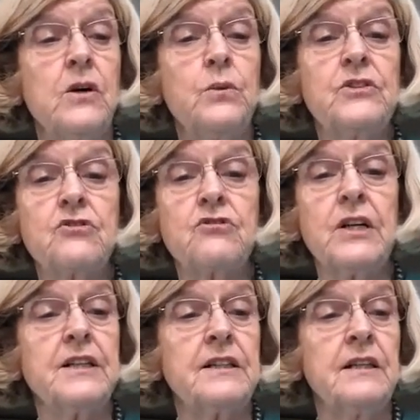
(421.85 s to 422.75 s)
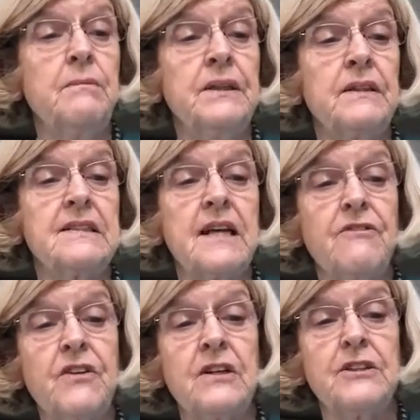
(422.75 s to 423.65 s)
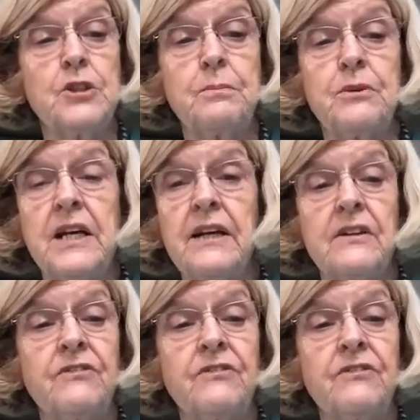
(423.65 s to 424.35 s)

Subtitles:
with strict inbuilt safeguards to protect the